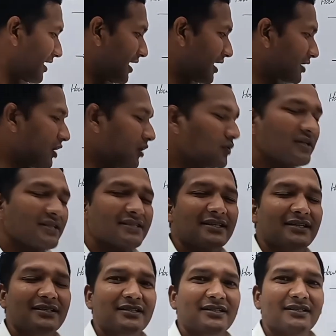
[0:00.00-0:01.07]
Around a
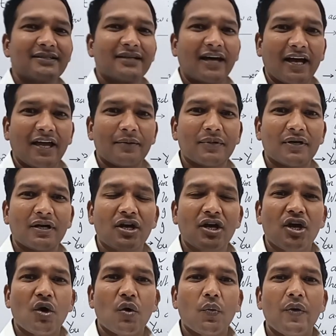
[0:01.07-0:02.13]
certain time,
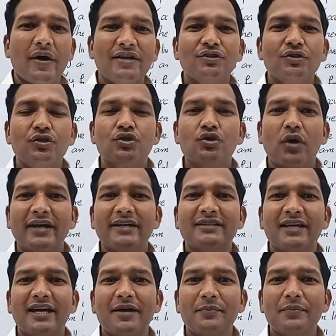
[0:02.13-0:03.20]
when you joined
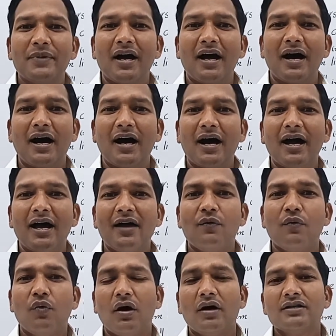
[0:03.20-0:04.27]
them, I
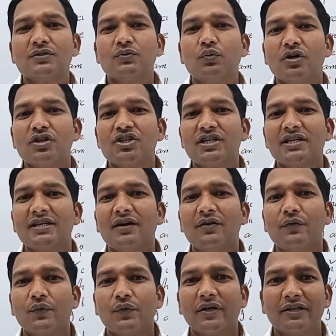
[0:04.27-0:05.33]
was watching a
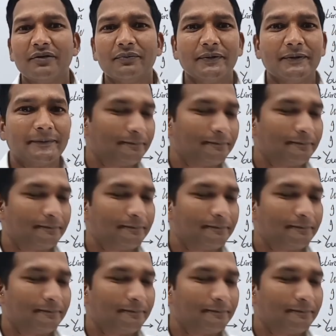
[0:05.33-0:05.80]
film.